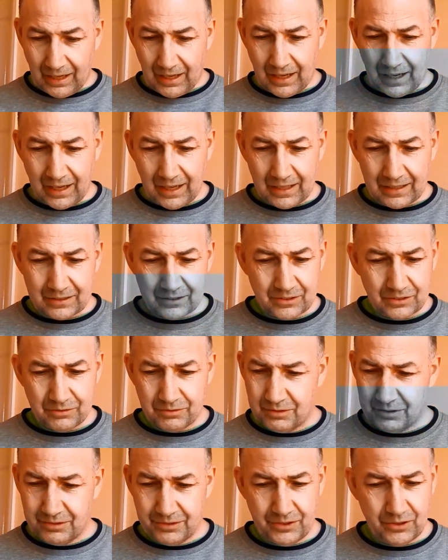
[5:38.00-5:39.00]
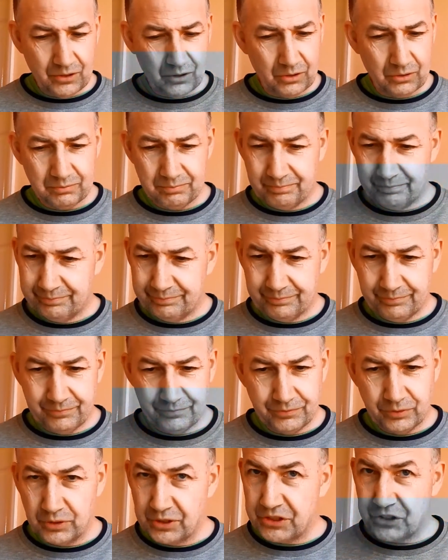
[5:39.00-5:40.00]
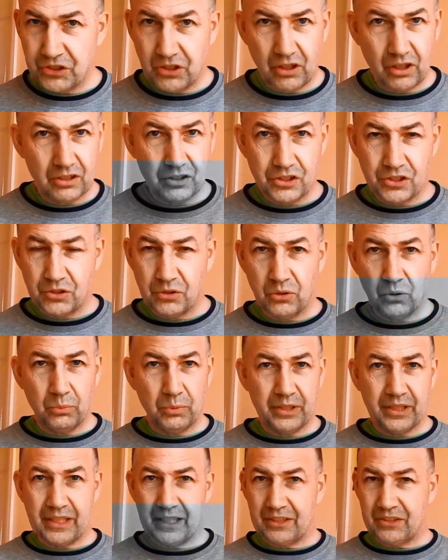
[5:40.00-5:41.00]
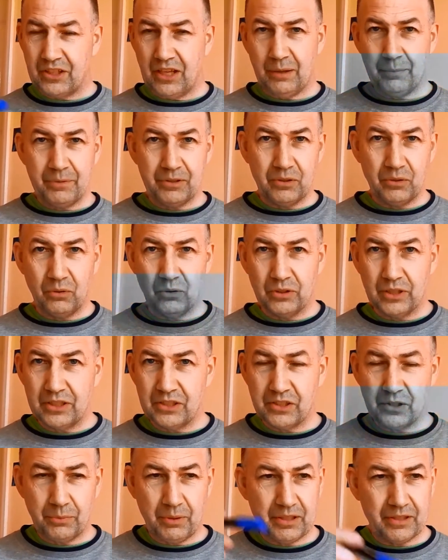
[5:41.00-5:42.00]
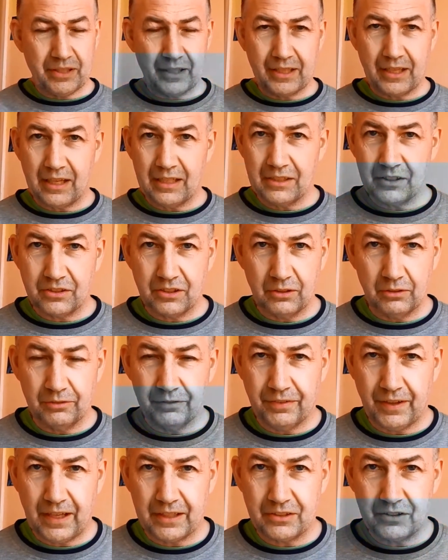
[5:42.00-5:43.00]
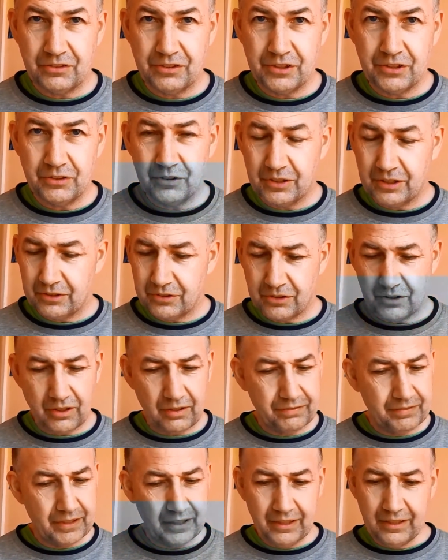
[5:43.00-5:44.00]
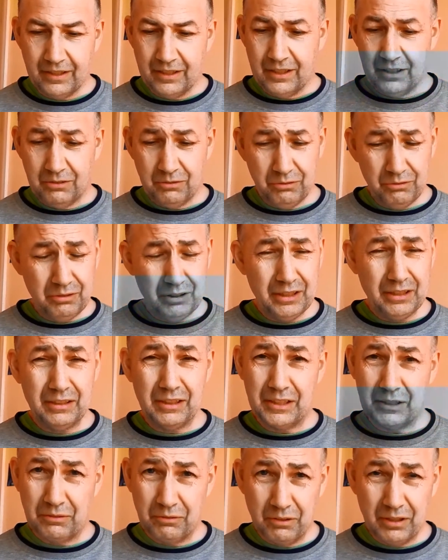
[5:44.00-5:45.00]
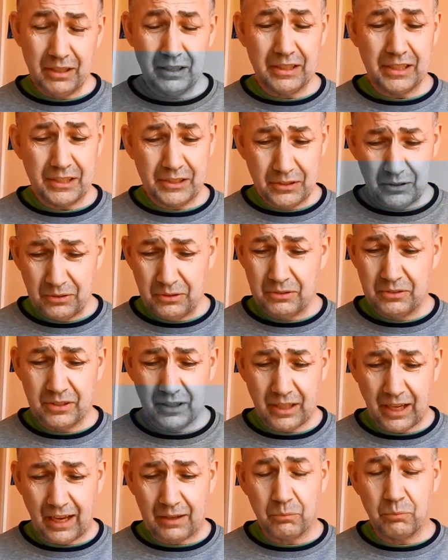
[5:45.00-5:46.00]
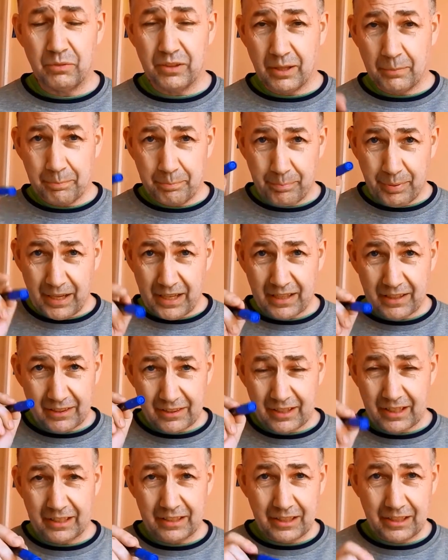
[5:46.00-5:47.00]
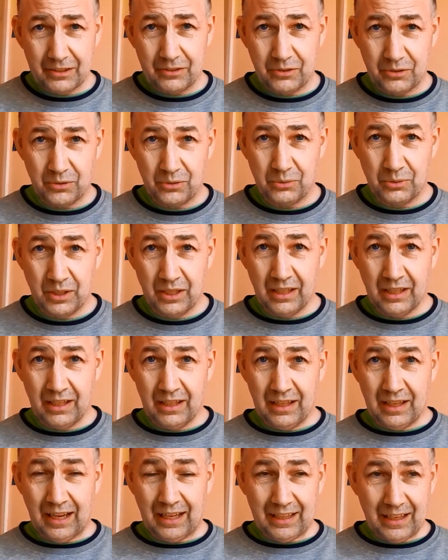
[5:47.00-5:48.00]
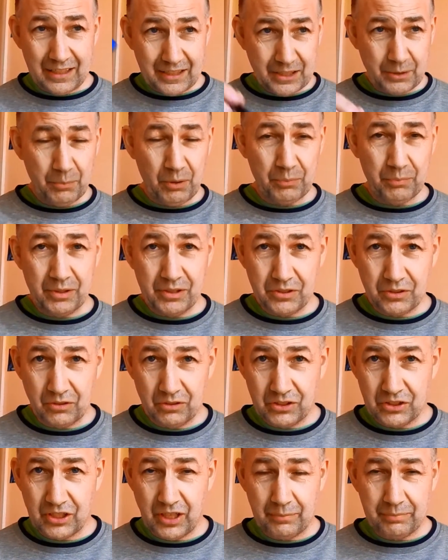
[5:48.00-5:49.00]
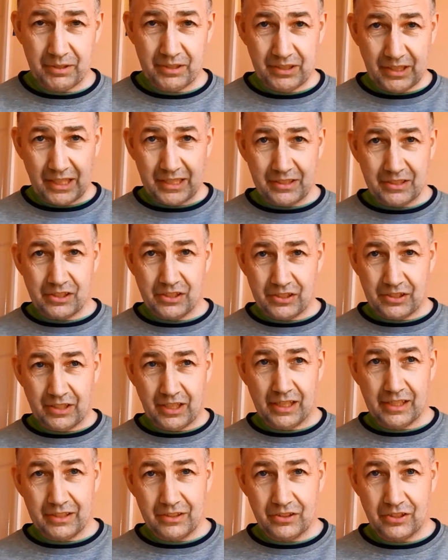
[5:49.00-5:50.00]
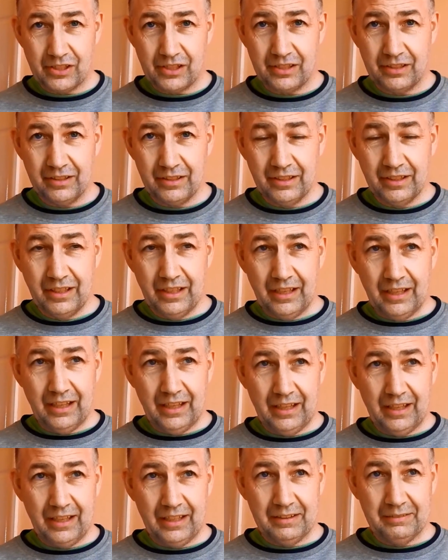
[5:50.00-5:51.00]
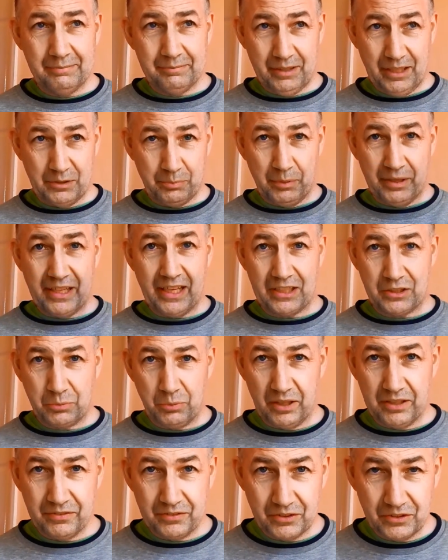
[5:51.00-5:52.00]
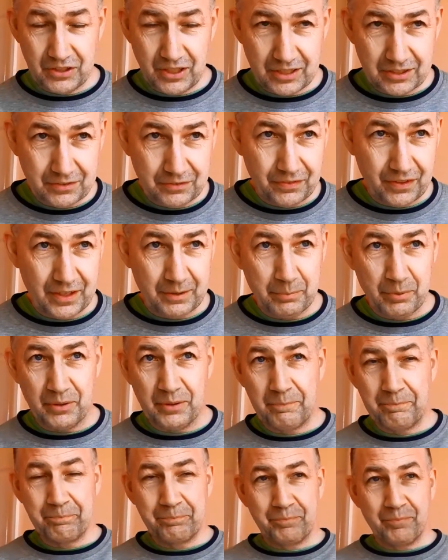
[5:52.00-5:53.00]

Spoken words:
And, you know, fully charged show, when they examined all this, they went to the guy's little factory unit and stuff. Really, really good. And the big thing they do, and I came up with this concept in 1990, as my ex-wife could testify, but